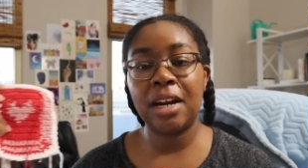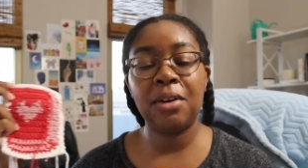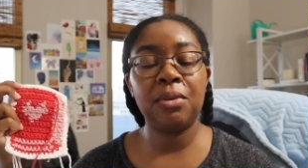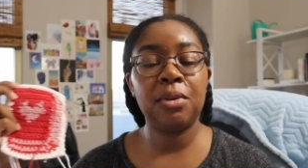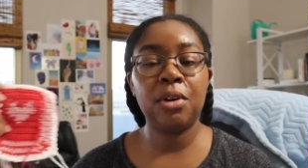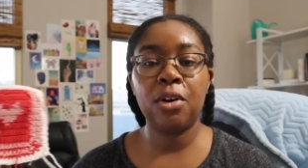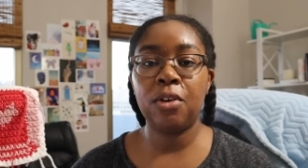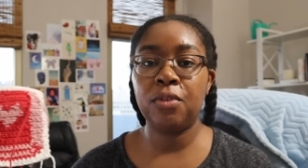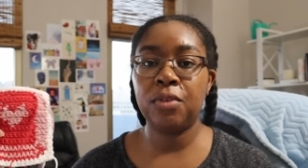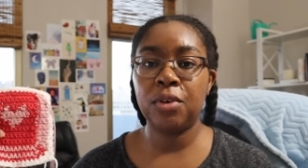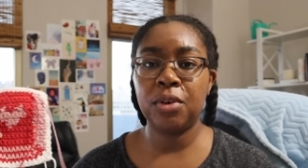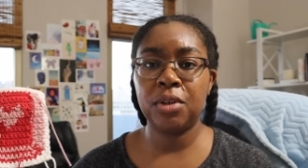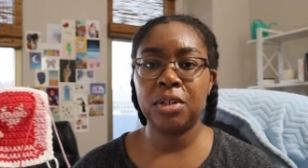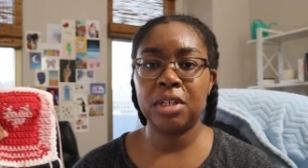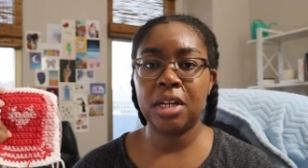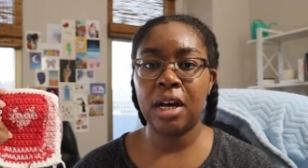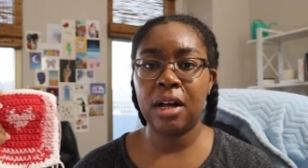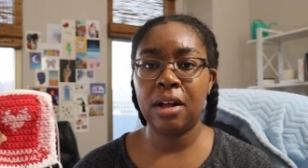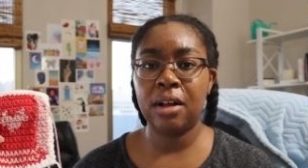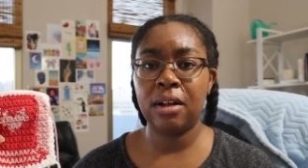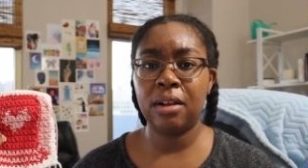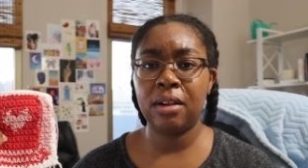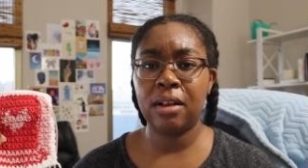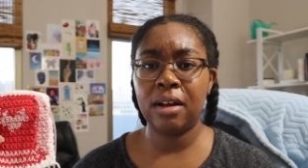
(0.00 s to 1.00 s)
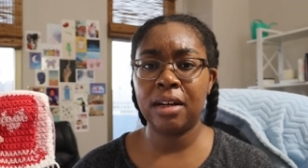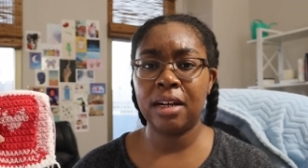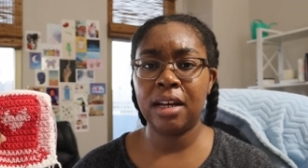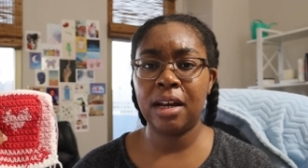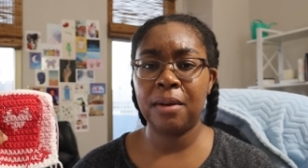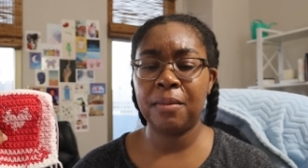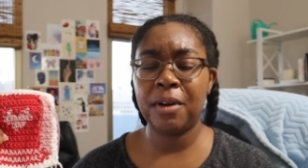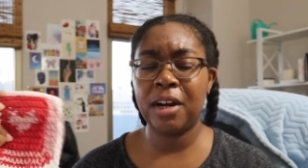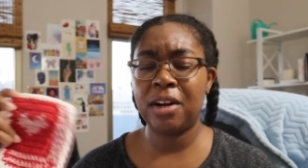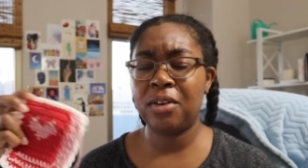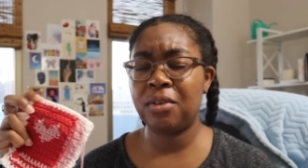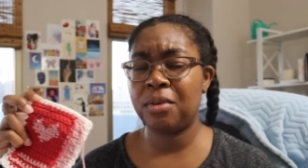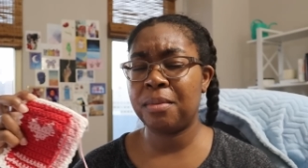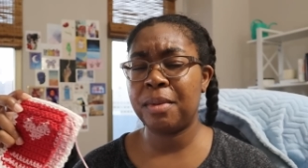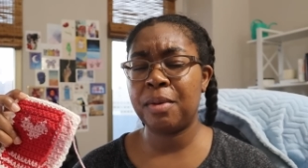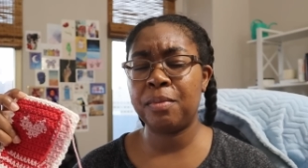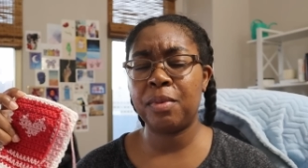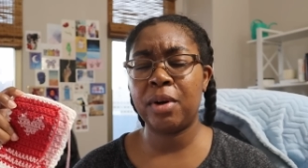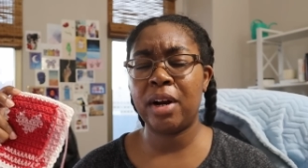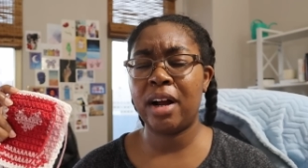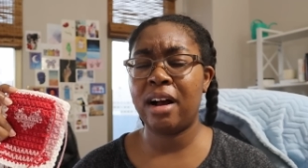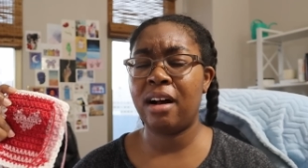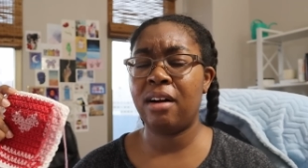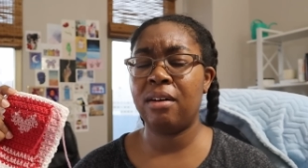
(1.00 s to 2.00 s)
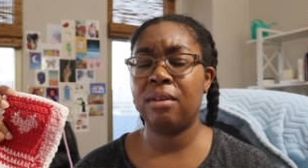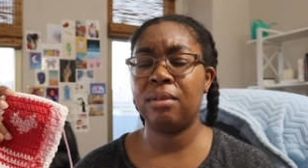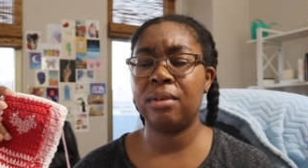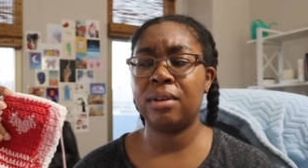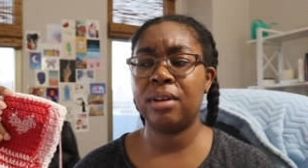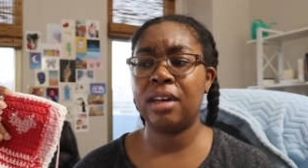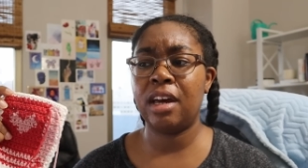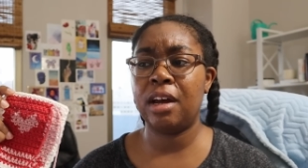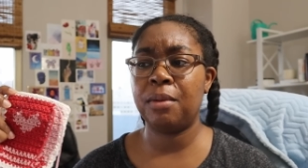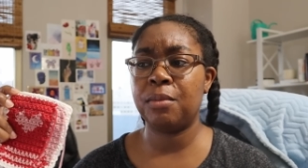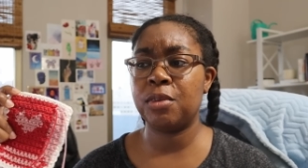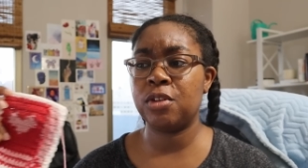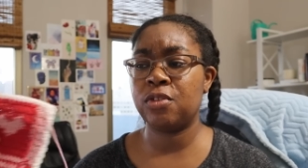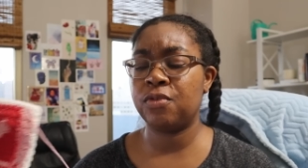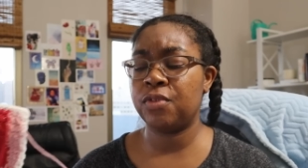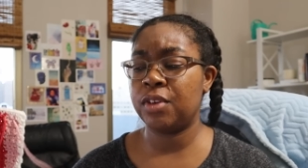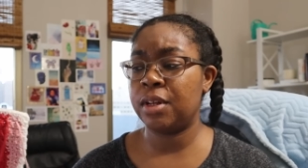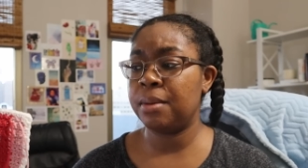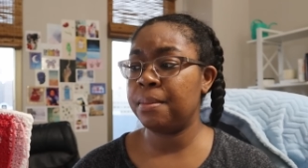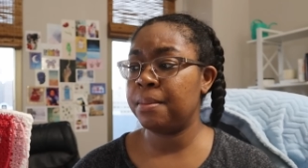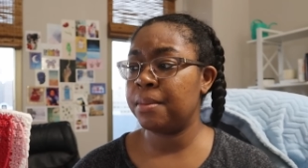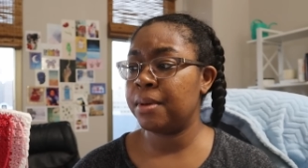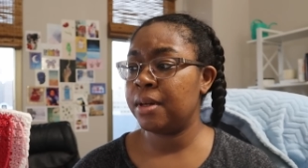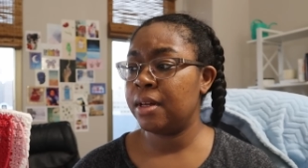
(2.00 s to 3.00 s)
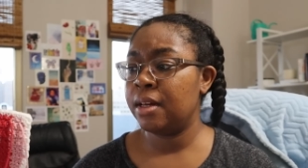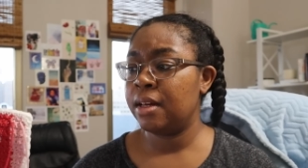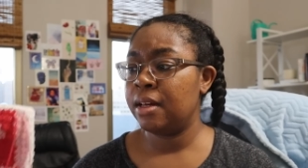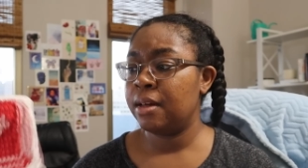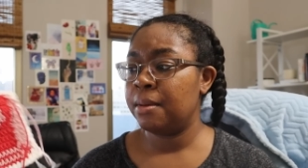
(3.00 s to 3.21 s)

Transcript: I don't know if you can tell on camera. I don't remember how cameras flip,